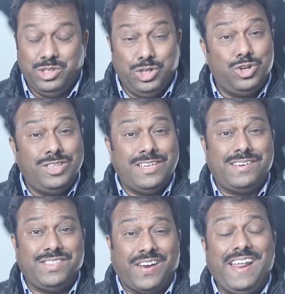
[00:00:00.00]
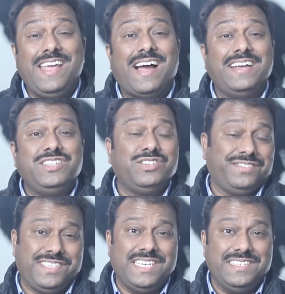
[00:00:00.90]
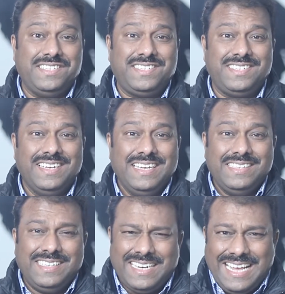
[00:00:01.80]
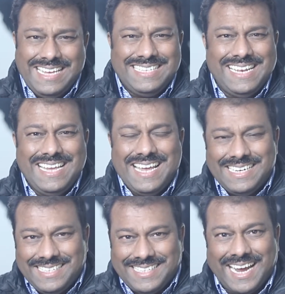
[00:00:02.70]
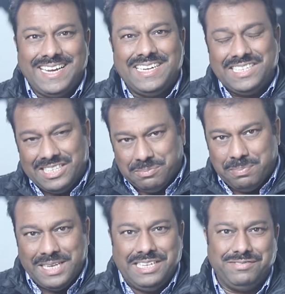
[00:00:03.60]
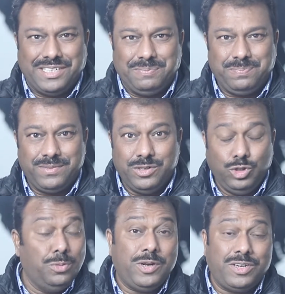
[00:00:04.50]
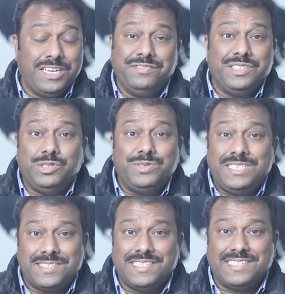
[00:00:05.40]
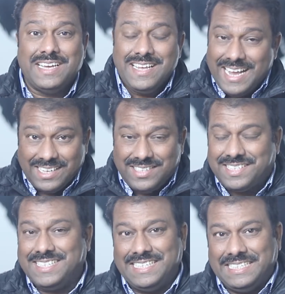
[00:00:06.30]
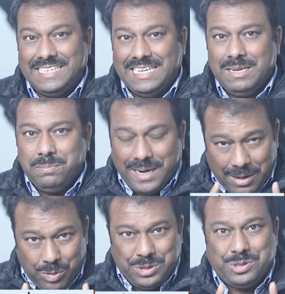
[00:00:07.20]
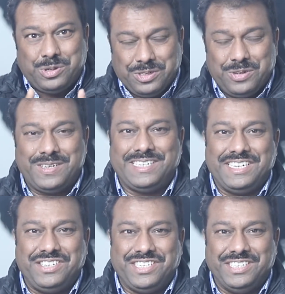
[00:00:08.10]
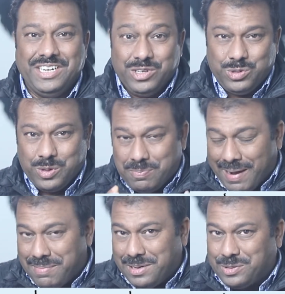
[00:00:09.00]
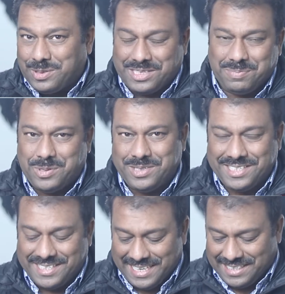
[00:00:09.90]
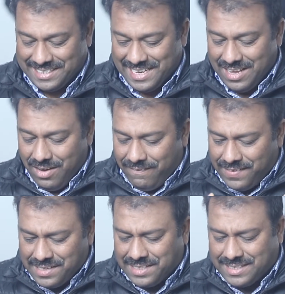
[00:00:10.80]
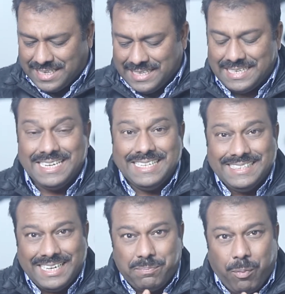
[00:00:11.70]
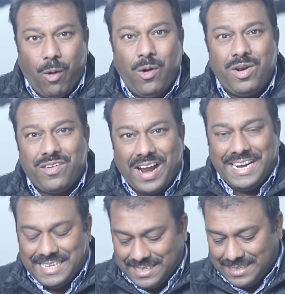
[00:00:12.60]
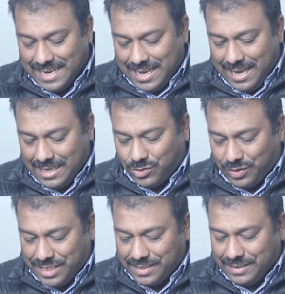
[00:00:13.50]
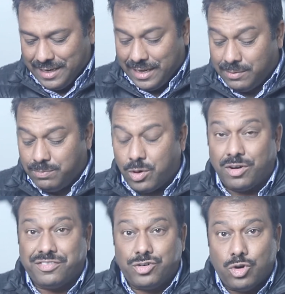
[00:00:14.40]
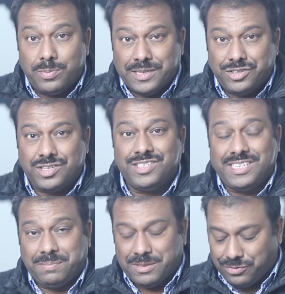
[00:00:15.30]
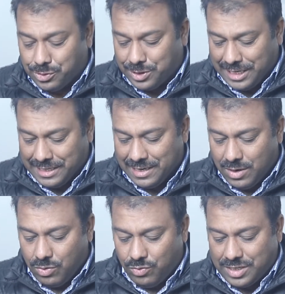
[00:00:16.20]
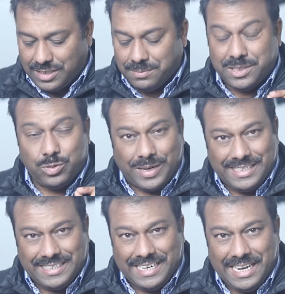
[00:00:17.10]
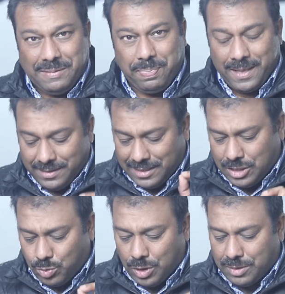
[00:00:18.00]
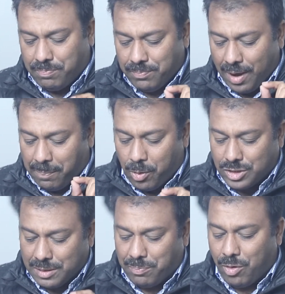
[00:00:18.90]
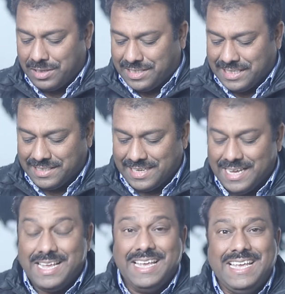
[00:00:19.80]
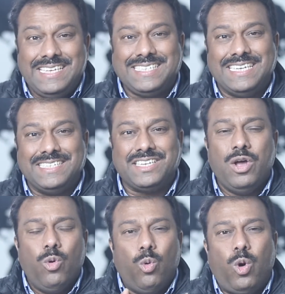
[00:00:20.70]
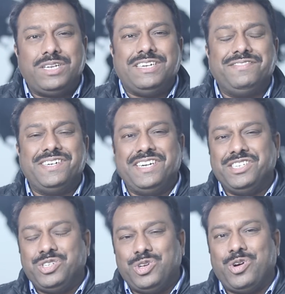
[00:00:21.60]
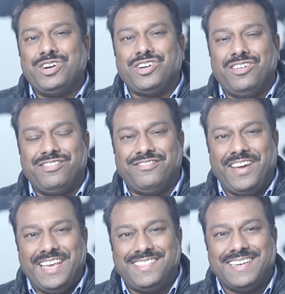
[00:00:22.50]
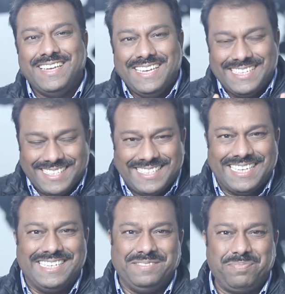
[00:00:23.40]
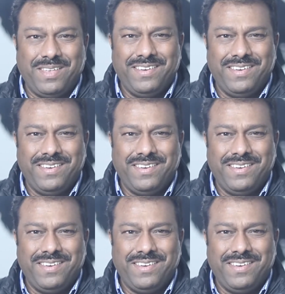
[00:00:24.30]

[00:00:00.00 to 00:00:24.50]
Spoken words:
Do you know there are three kinds of sins that easily entangle a believer? You may not even notice it as a sin, but I want to draw your attention to what Bible talks about these things. First sin that Paul writes is written in the book of Romans chapter 14, verse number 23. This is what Apostle Paul says. He says, whatever is not of faith is sin.